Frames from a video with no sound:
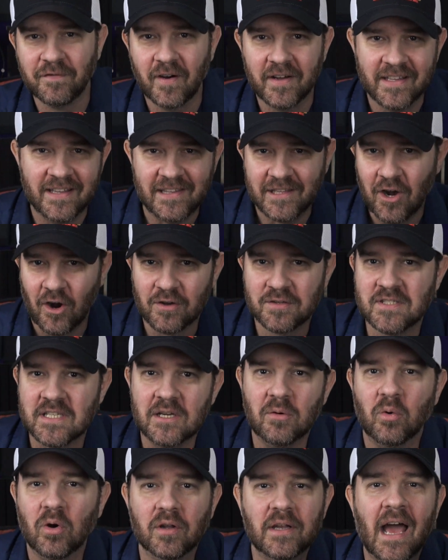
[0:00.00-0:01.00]
in the
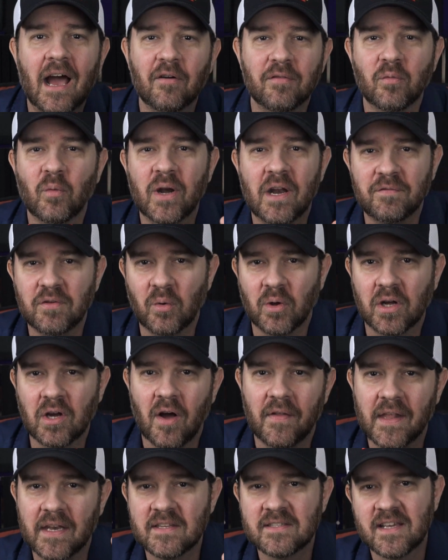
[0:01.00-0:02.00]
RC world, however, whatever you want to
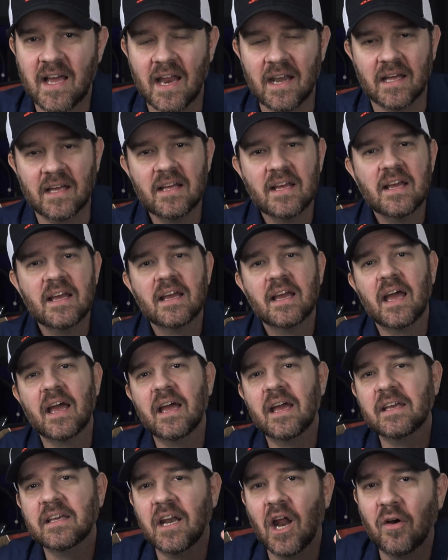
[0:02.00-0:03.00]
call that. It's kind of,
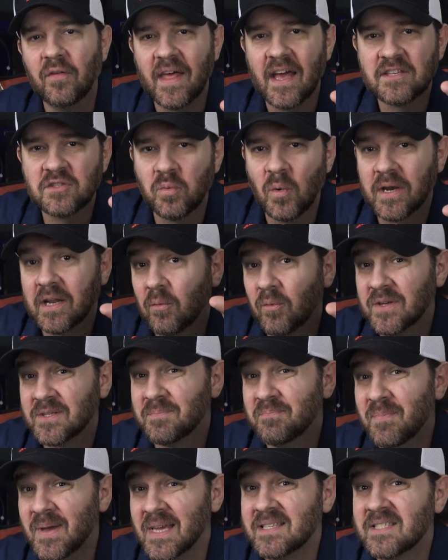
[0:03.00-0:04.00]
that's what it
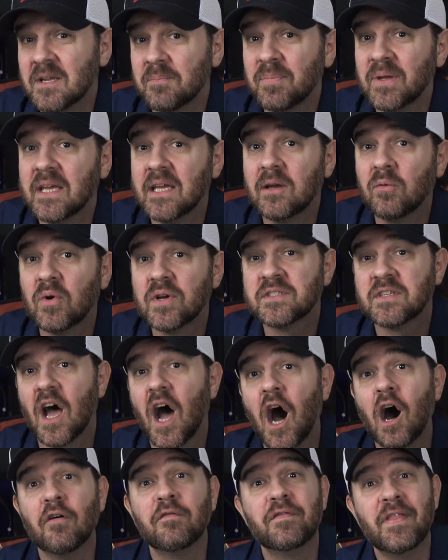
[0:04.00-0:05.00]
was meant to be, was
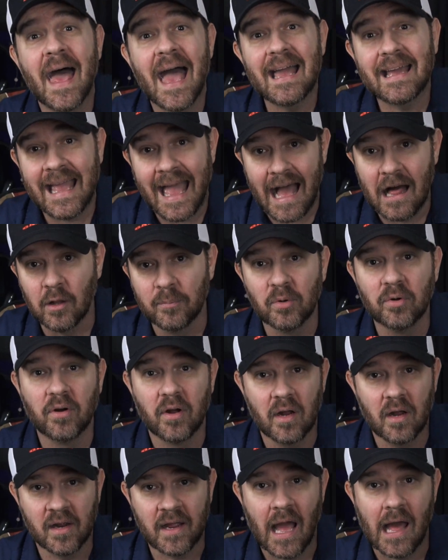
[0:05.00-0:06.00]
of that
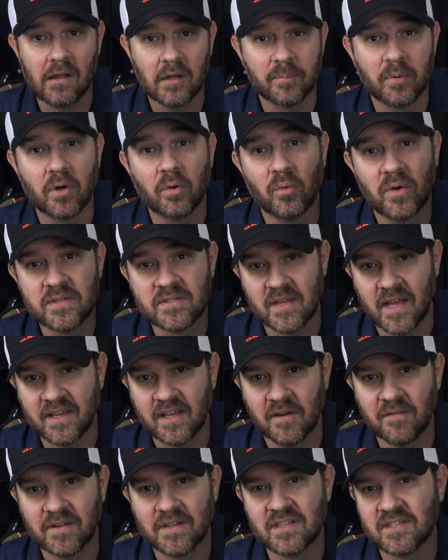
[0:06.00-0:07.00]
caliber, was
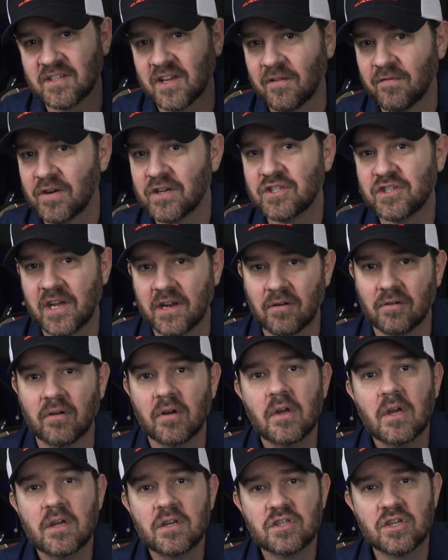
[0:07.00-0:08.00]
like of a Discovery
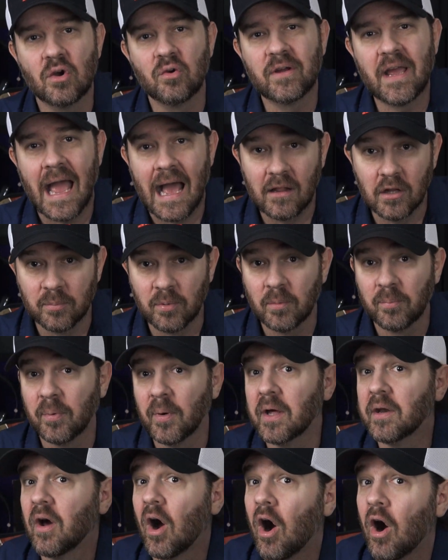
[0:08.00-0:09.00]
Channel show caliber,
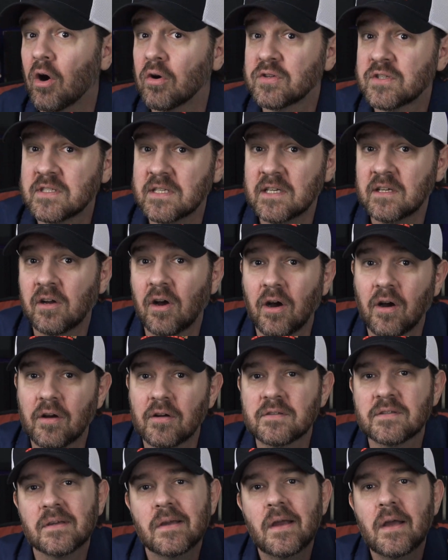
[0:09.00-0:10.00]
but RC
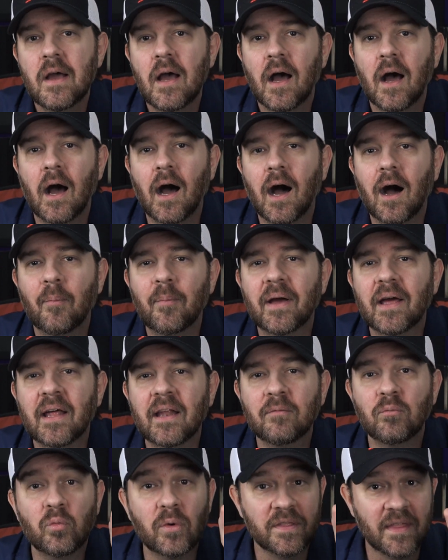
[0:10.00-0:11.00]
cars.
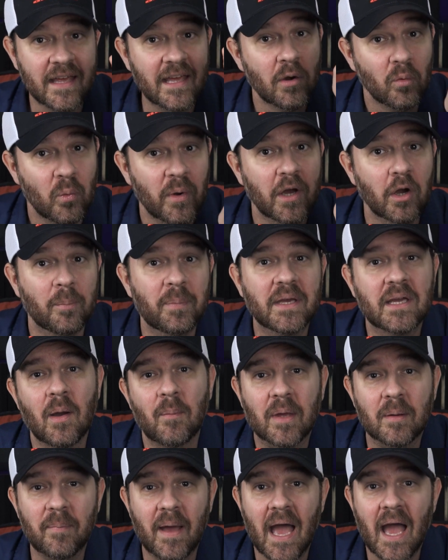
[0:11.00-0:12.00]
And it will be
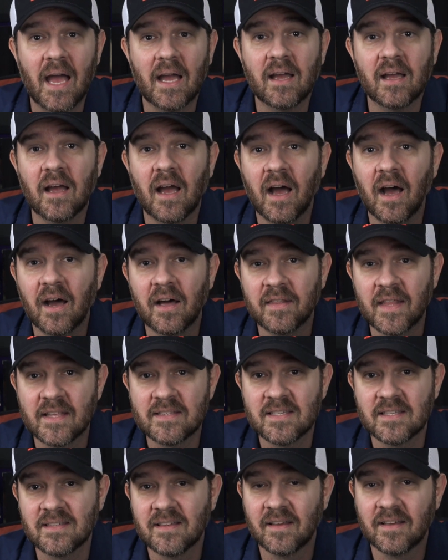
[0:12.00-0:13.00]
coming back.
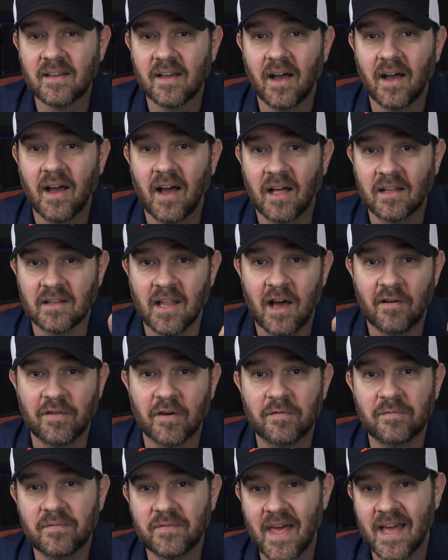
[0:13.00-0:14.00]
That's a love
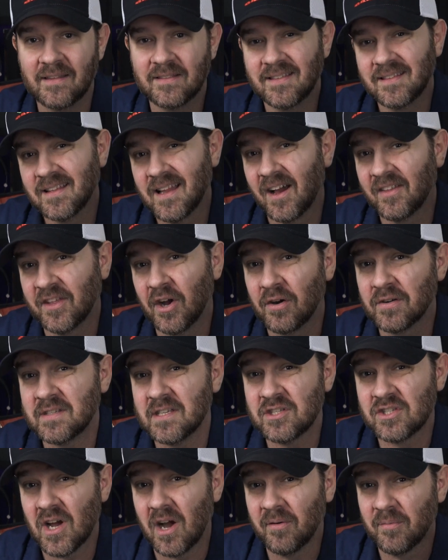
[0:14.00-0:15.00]
of that. The
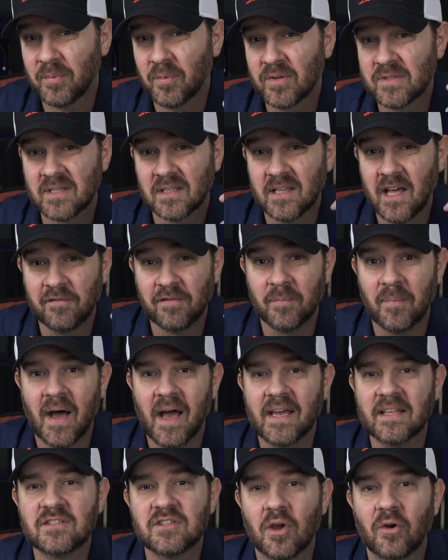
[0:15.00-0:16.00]
RC Shop was a love of
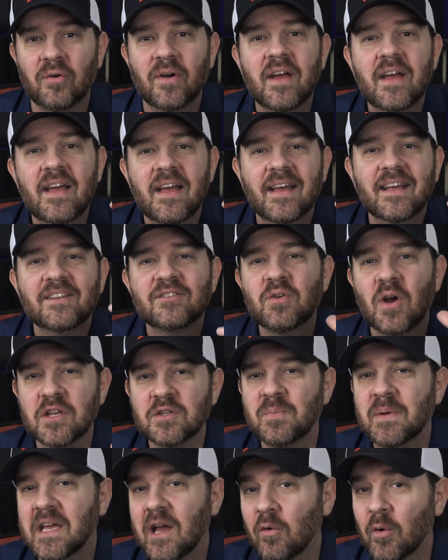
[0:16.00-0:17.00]
mine. So
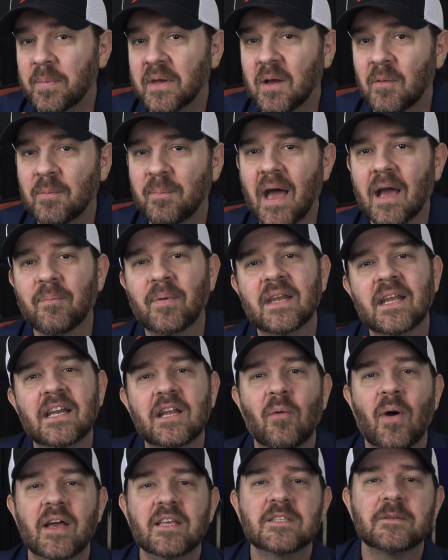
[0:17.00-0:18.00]
trust me, it will be coming back. But
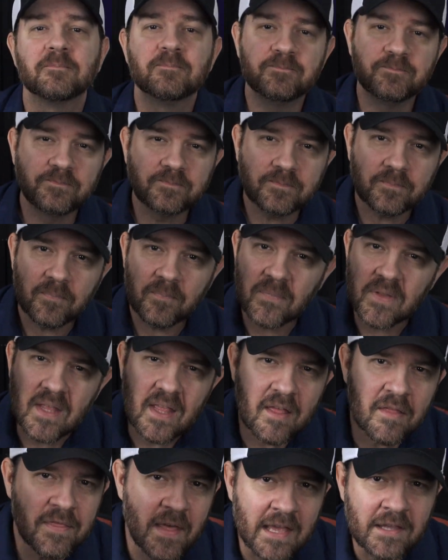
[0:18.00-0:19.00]
anyways,
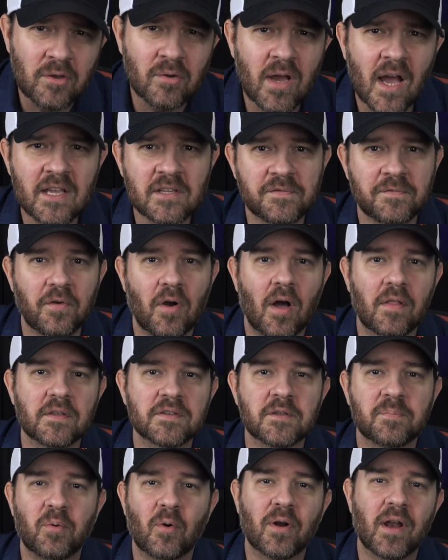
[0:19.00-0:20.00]
thank you guys for all
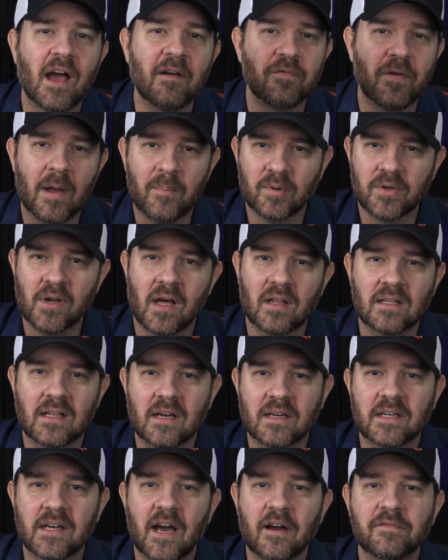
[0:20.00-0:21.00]
the support. I've rambled on
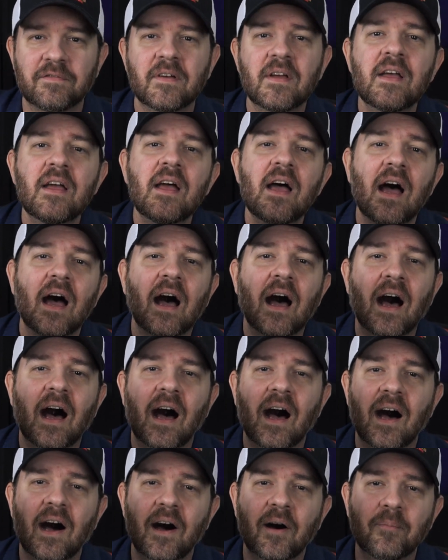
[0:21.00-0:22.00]
long enough.
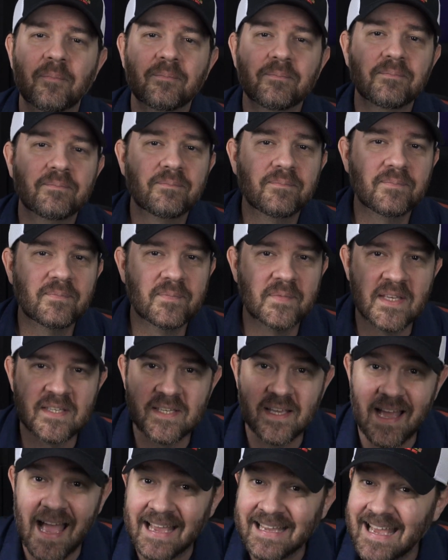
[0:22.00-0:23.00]

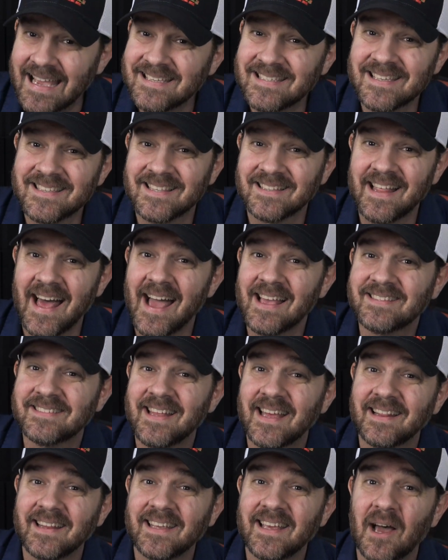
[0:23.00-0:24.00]
This, I guess, is the last
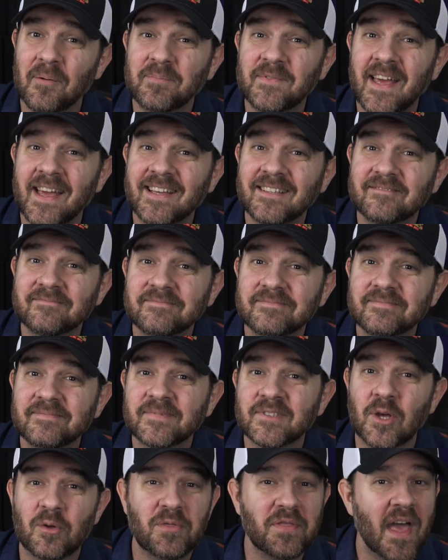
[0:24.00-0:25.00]
daily update.
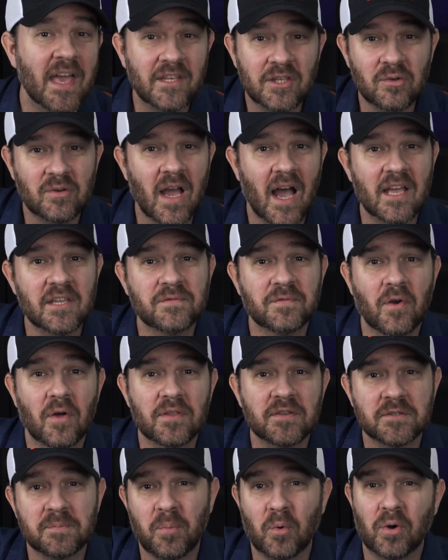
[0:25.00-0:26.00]
So thank you guys for all
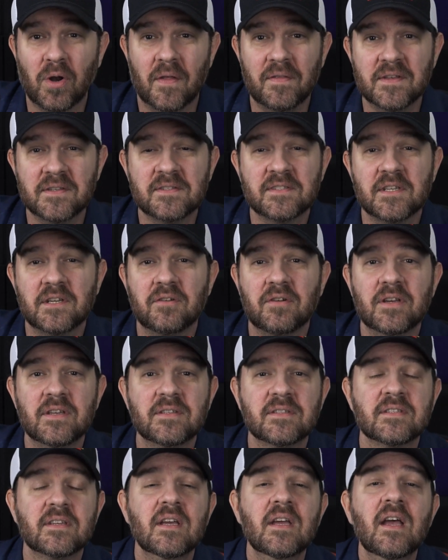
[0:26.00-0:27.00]
the support on this
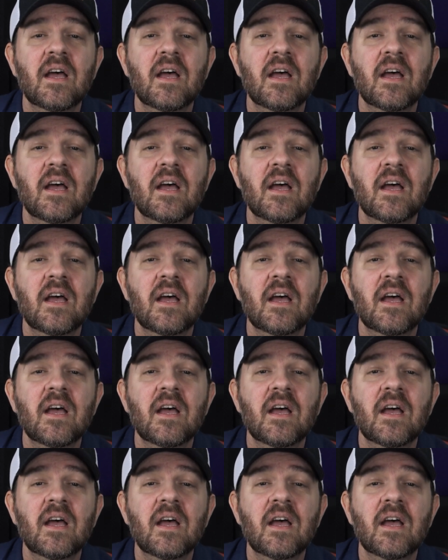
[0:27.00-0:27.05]
series.